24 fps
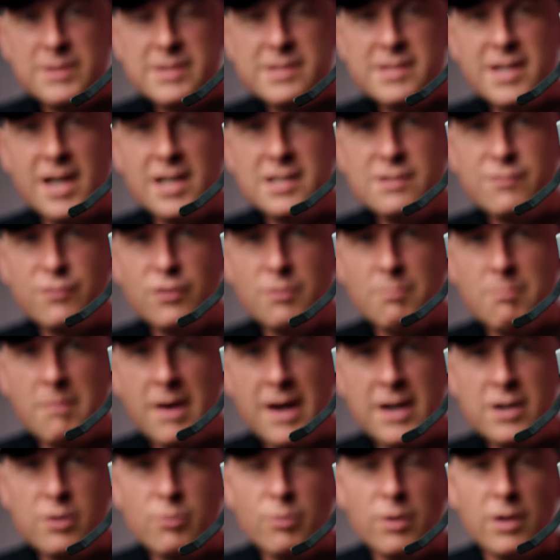stands for
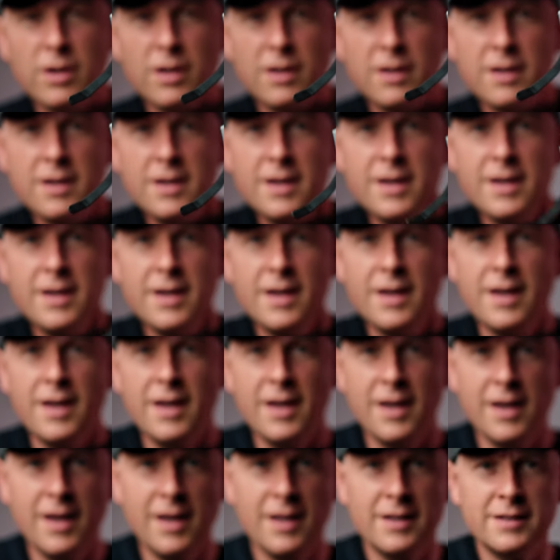manual,
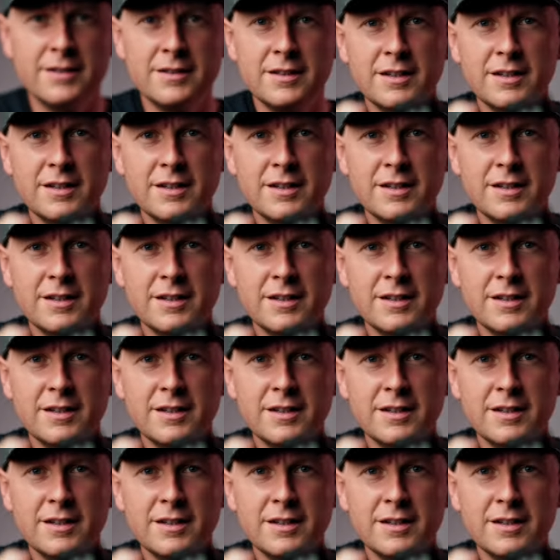and